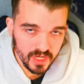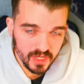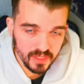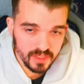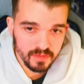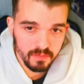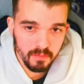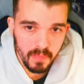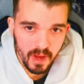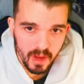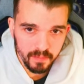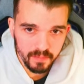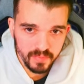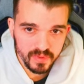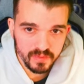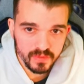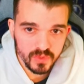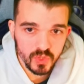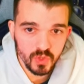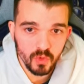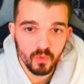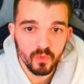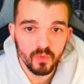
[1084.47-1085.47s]
to that map.
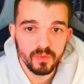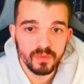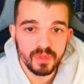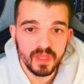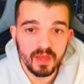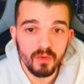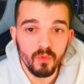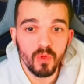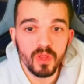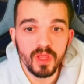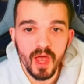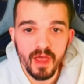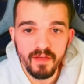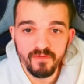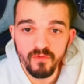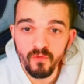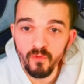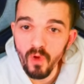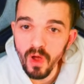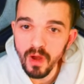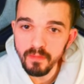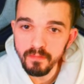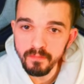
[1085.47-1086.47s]
So they will have
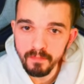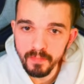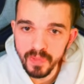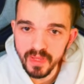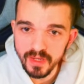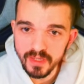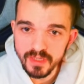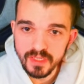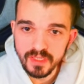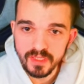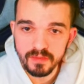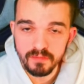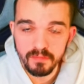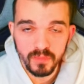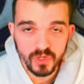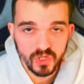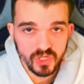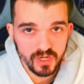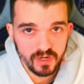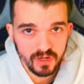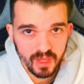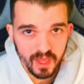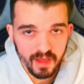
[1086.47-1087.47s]
1+
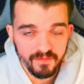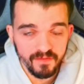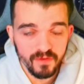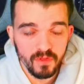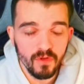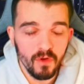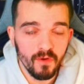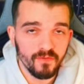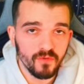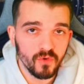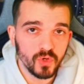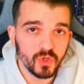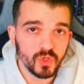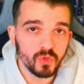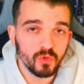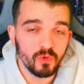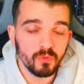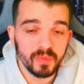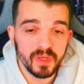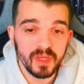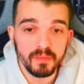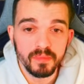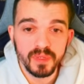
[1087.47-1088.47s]
monster level, of course
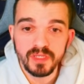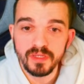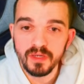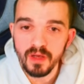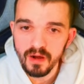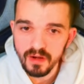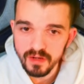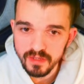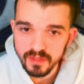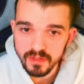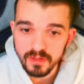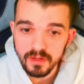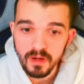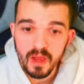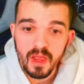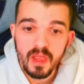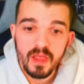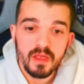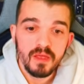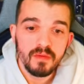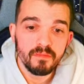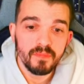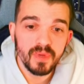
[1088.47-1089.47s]
will be a bit harder,
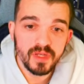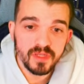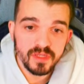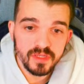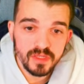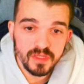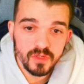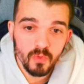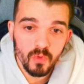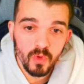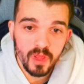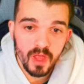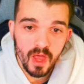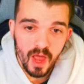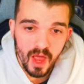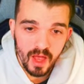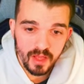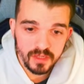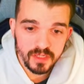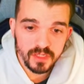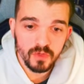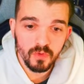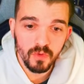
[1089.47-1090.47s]
but you will
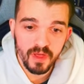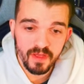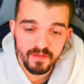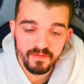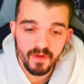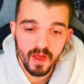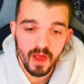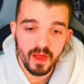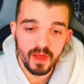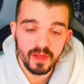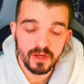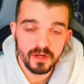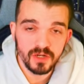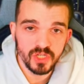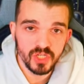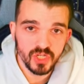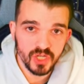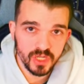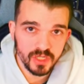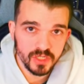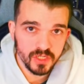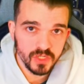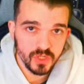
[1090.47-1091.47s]
also have a higher
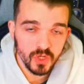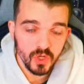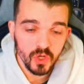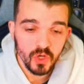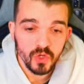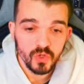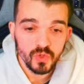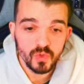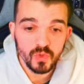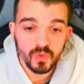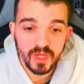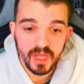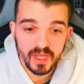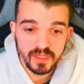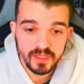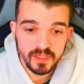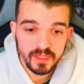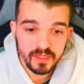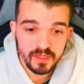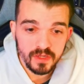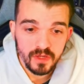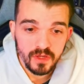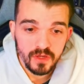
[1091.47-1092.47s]
chance to
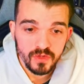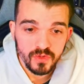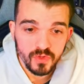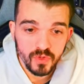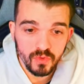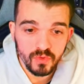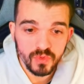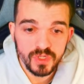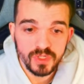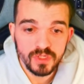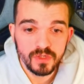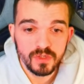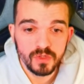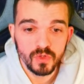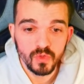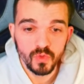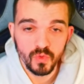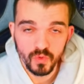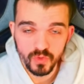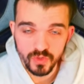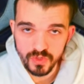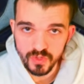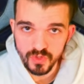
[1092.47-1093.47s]
get those
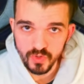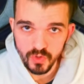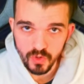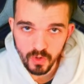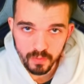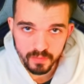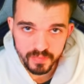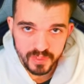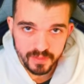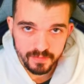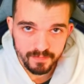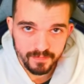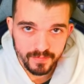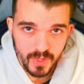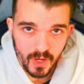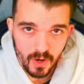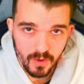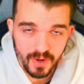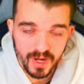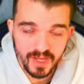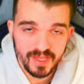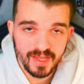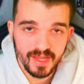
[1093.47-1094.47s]
good drops.
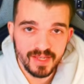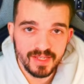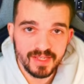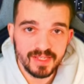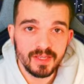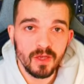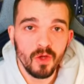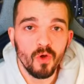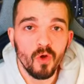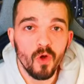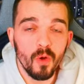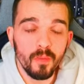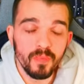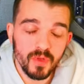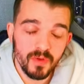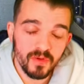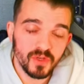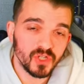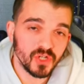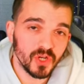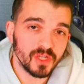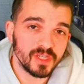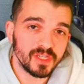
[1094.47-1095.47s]
Alright guys, hope
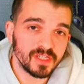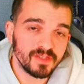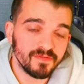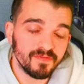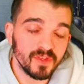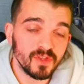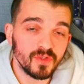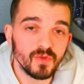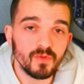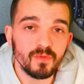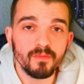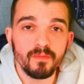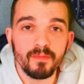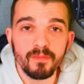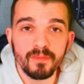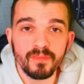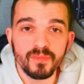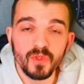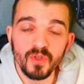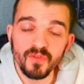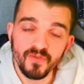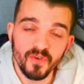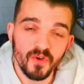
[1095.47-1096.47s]
you enjoyed this video.
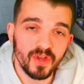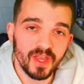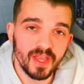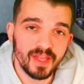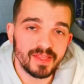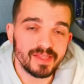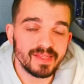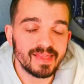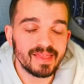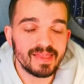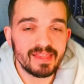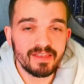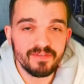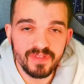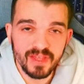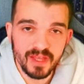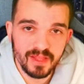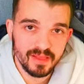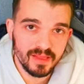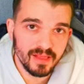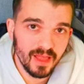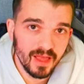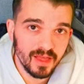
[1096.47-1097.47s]
Don't forget, leave
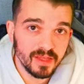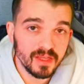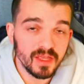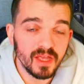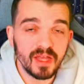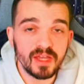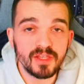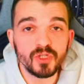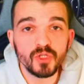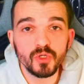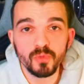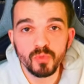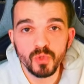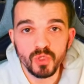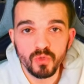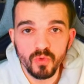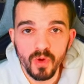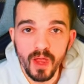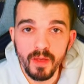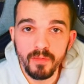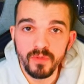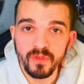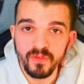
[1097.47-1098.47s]
that like and
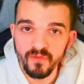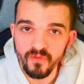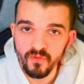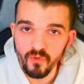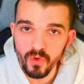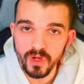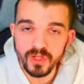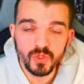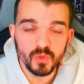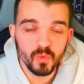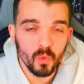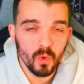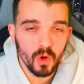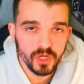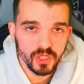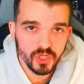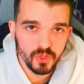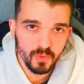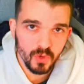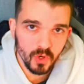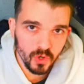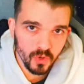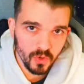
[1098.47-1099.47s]
subscribe if you want to
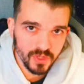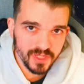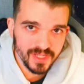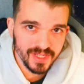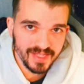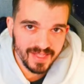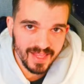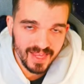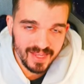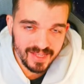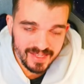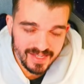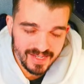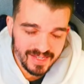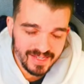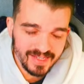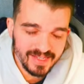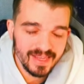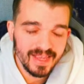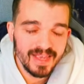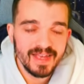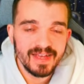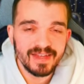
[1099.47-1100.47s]
watch more content like
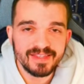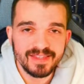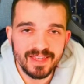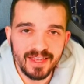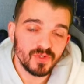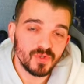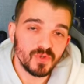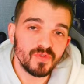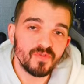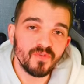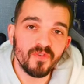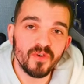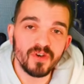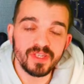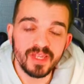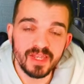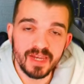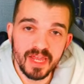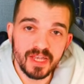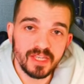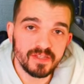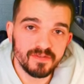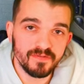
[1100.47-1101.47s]
this. Stay tuned for
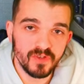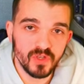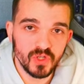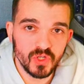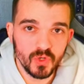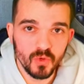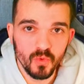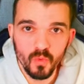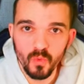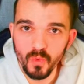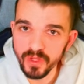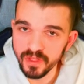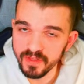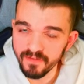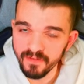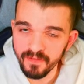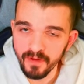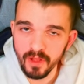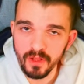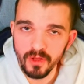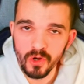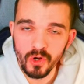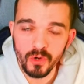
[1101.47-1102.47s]
the next video with the
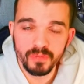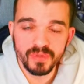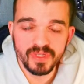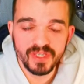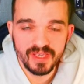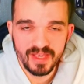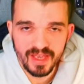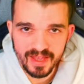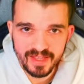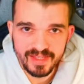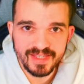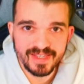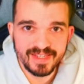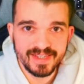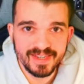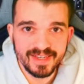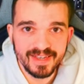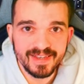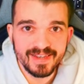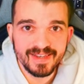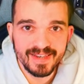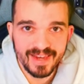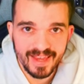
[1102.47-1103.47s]
Val Orbs, and
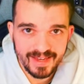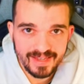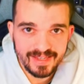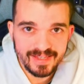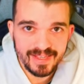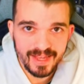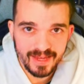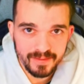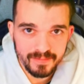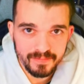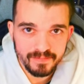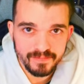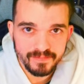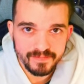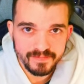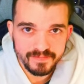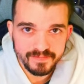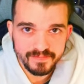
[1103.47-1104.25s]
see you next time.